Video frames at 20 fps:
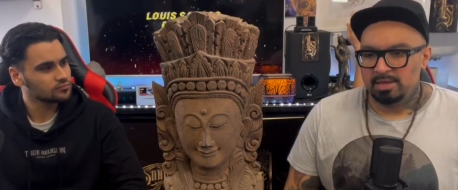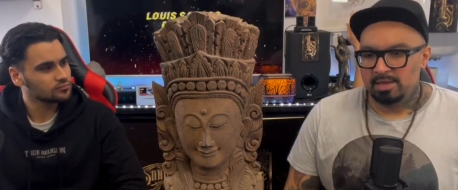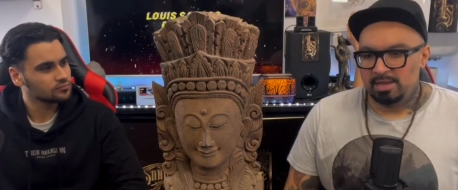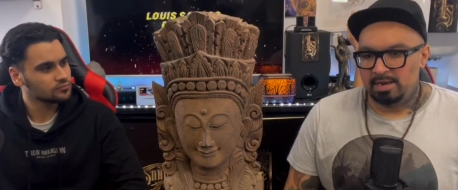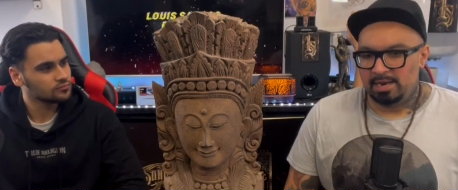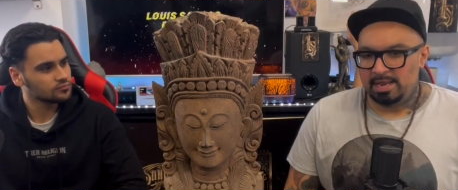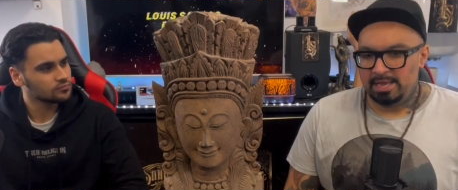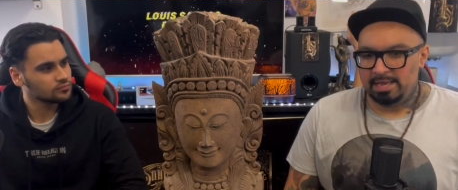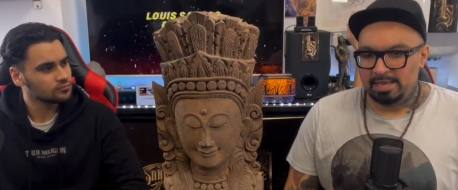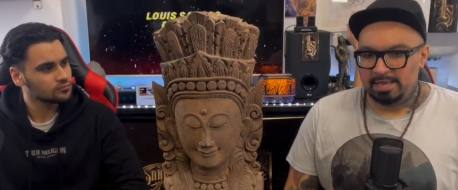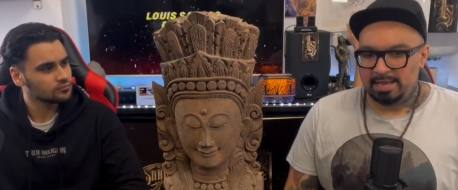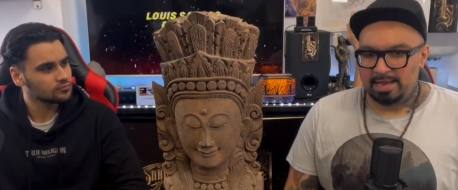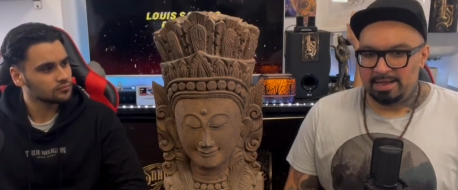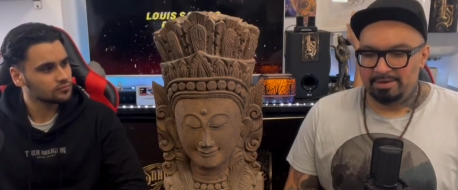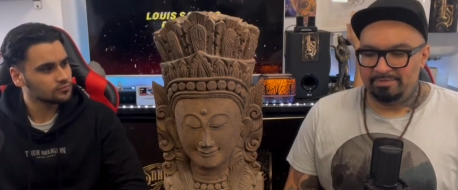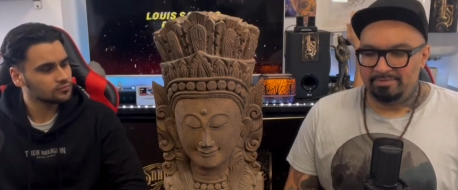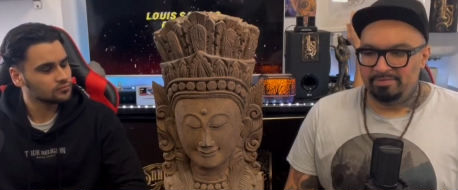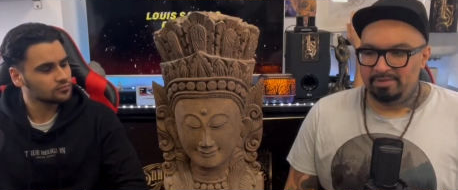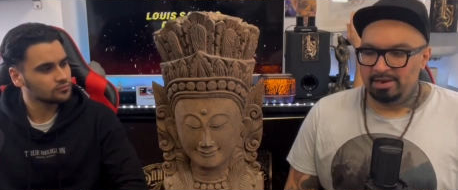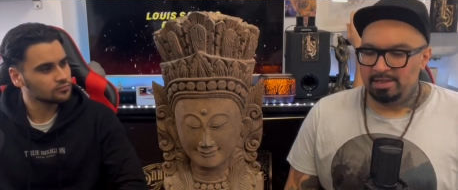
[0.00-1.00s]
Speaker 1: like a
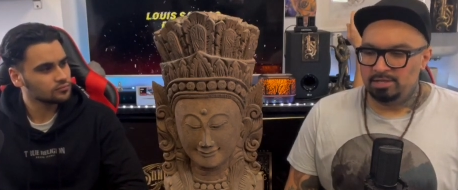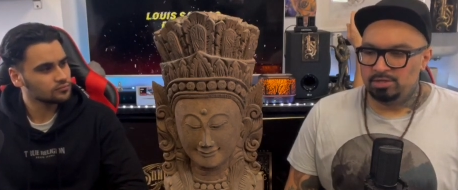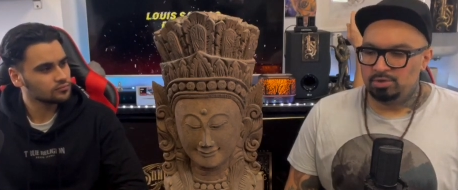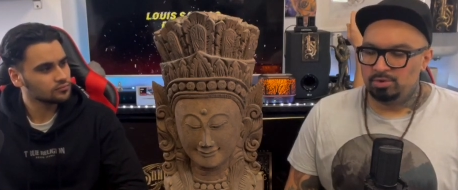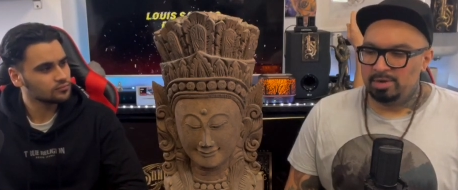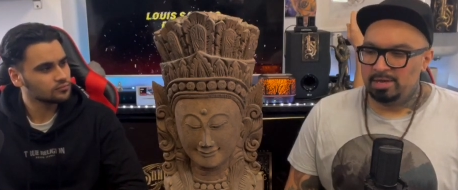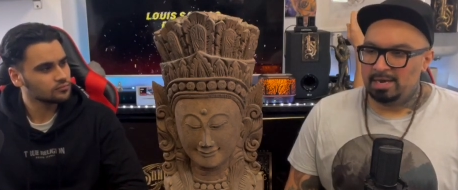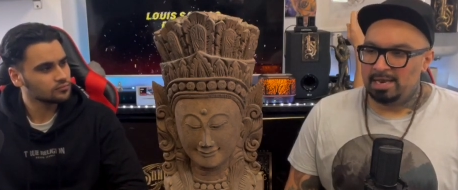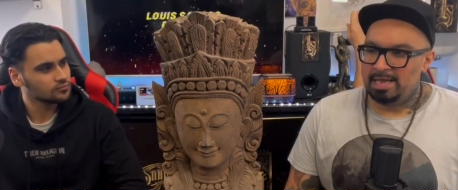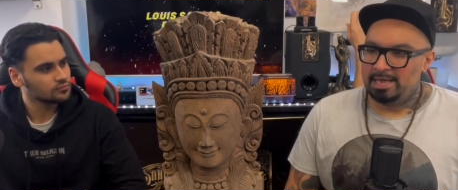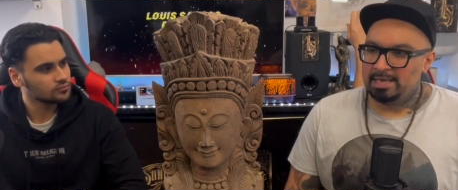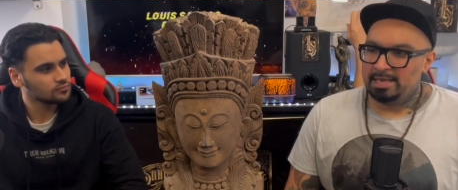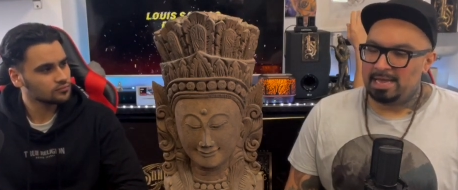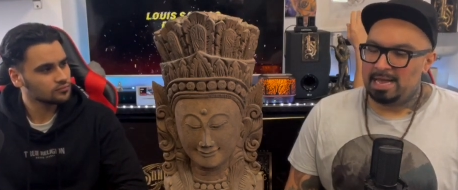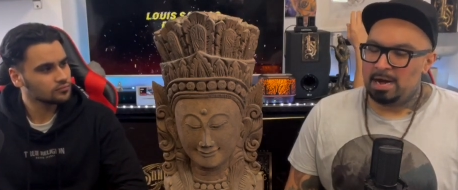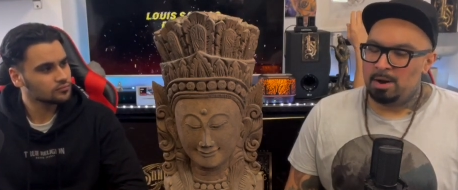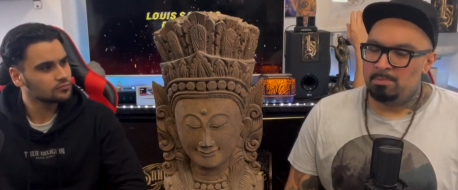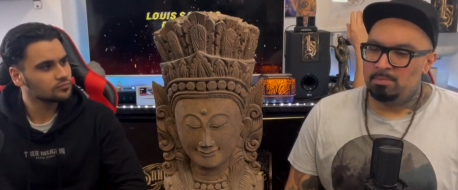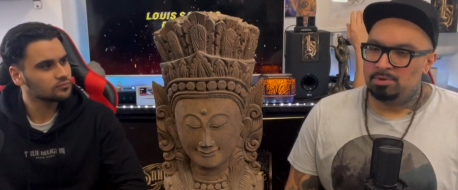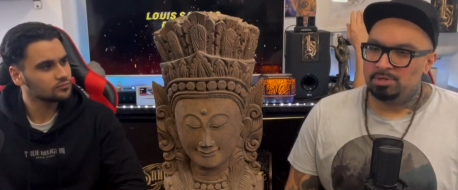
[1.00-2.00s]
feeling to it, like
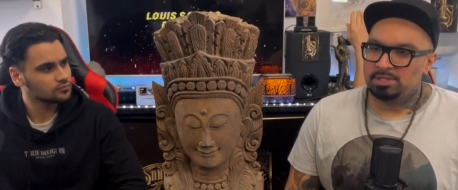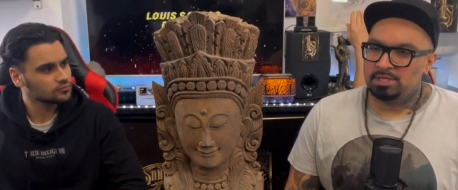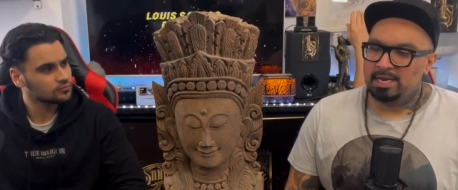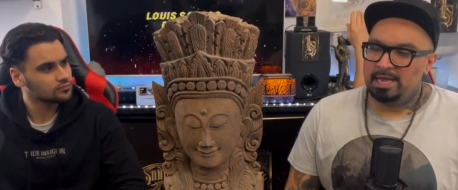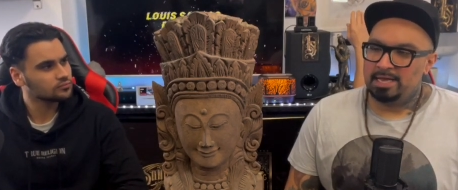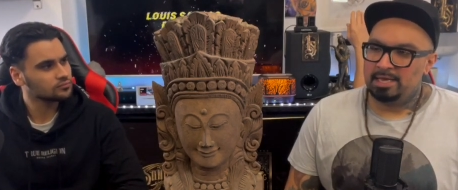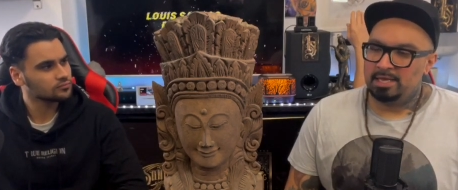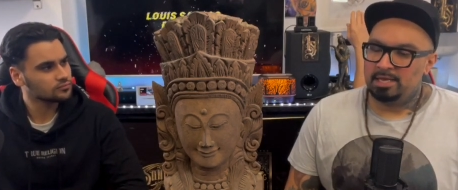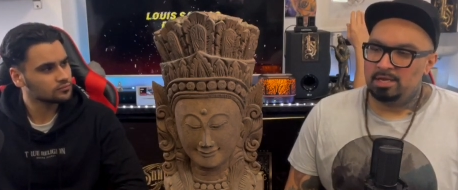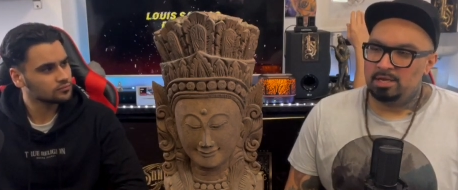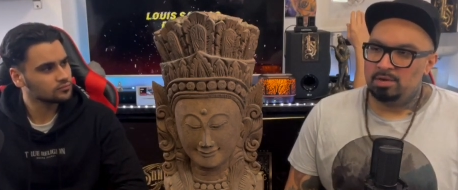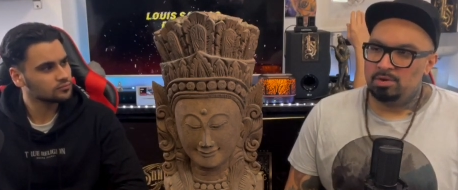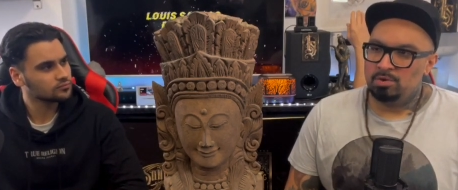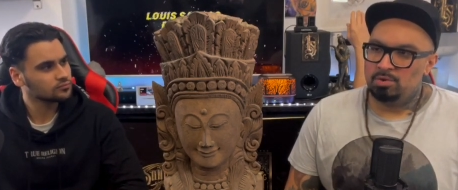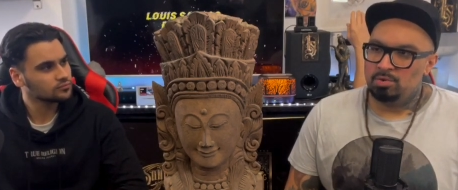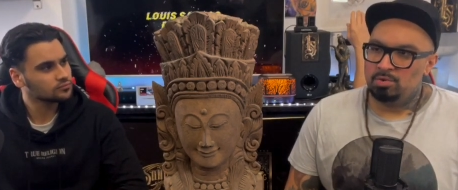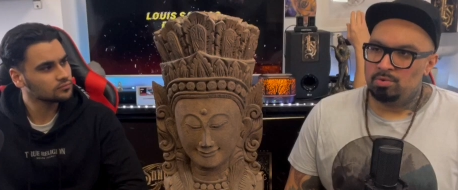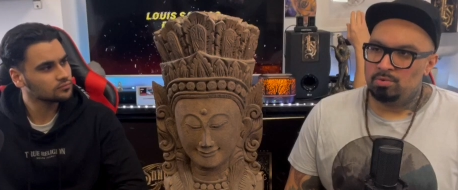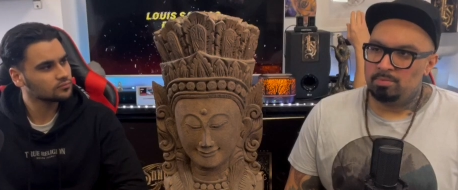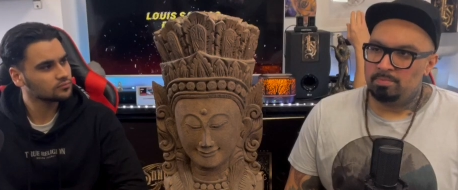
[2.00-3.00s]
almost like
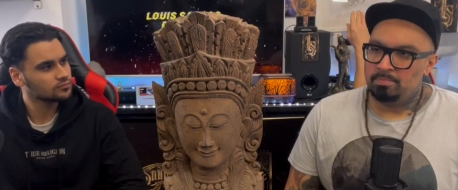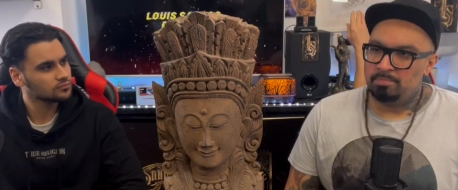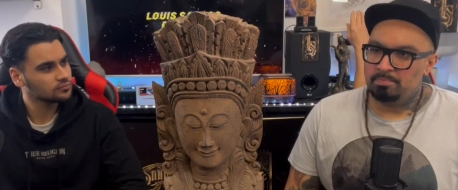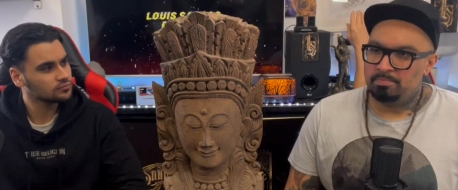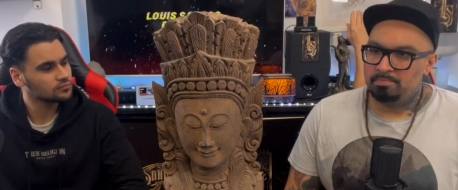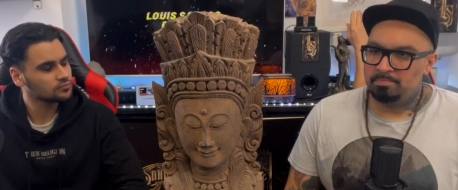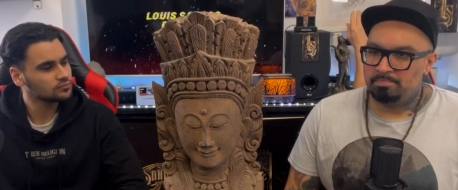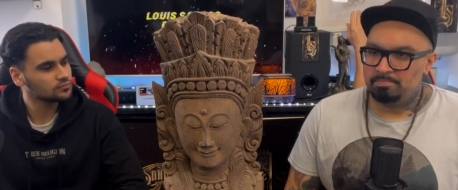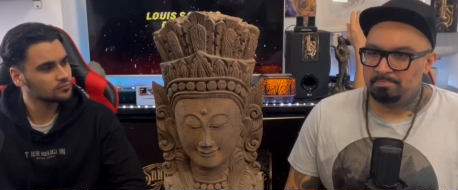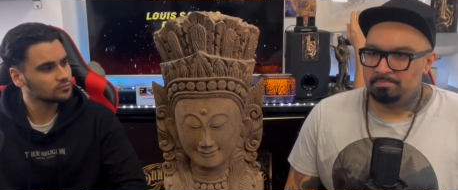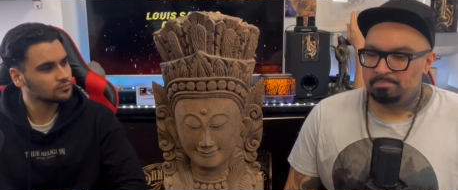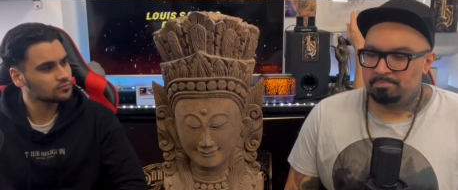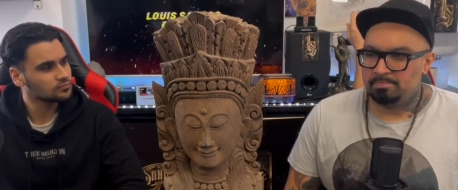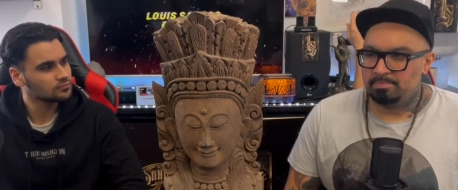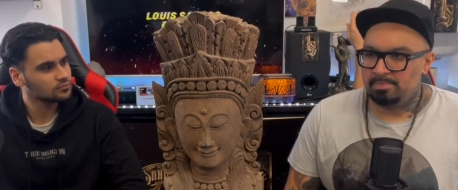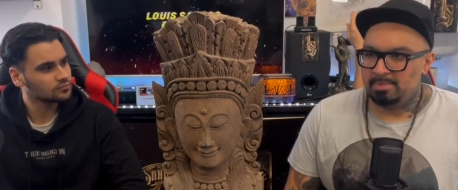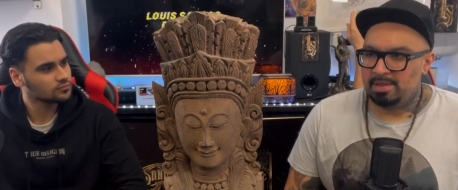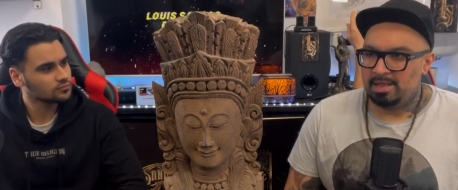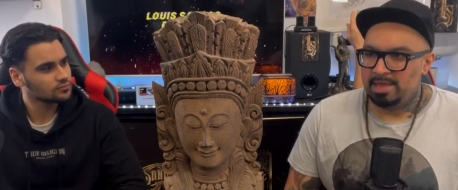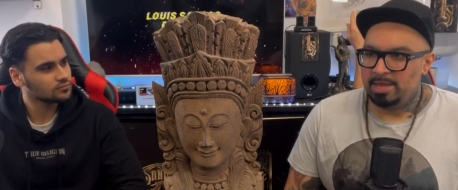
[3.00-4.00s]
you
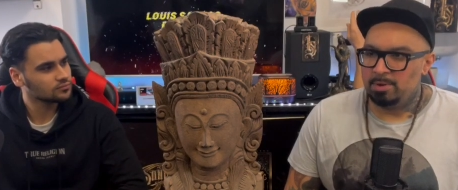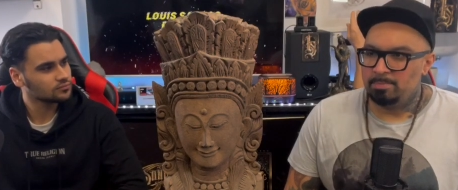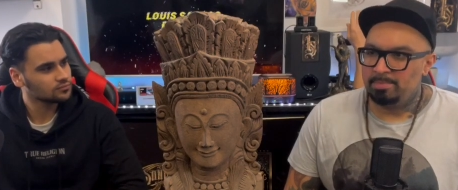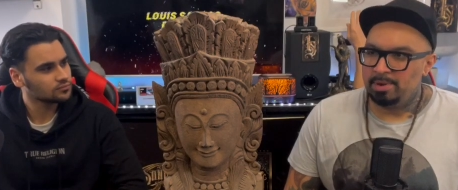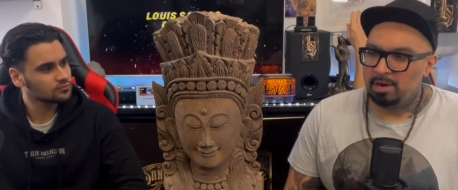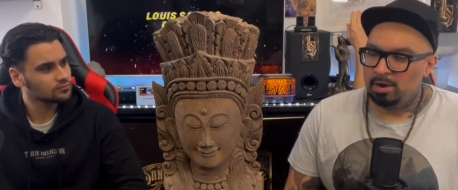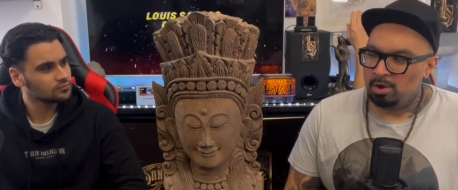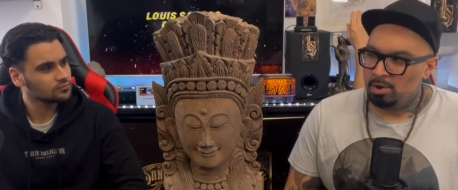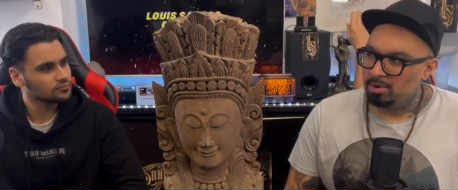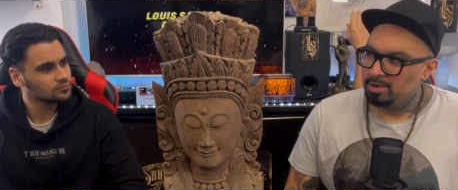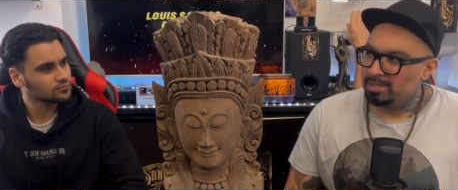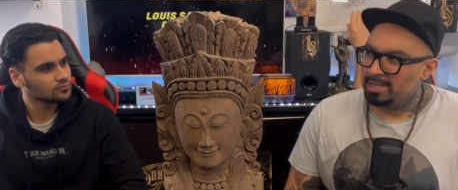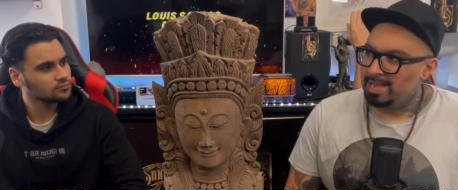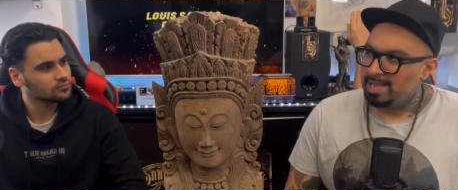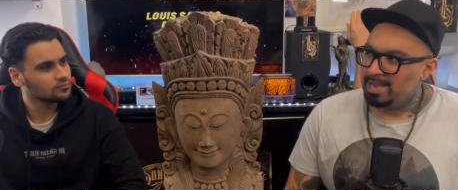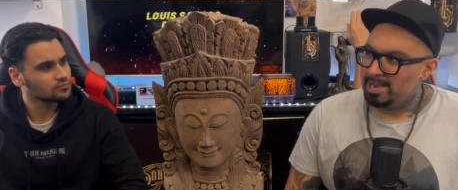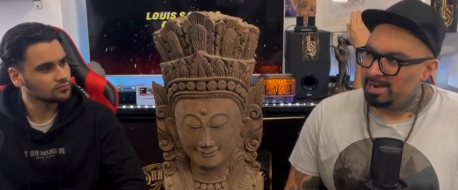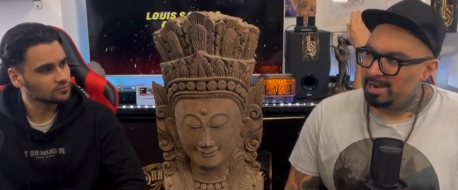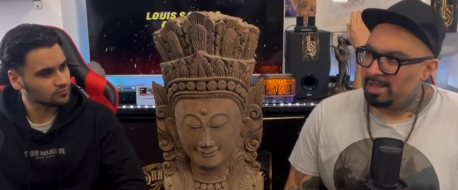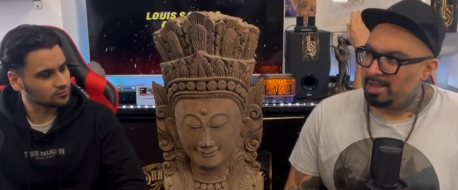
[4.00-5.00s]
you belong there
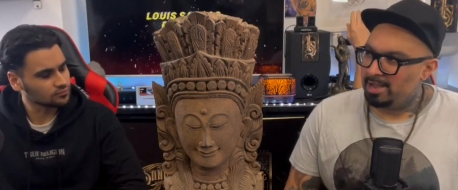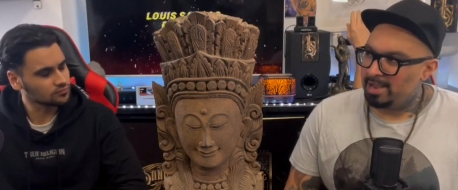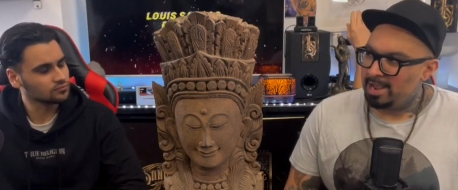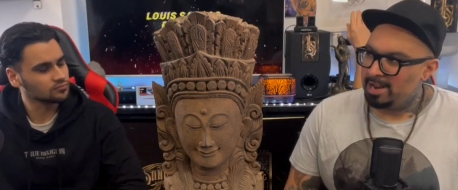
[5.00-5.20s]
in a mm.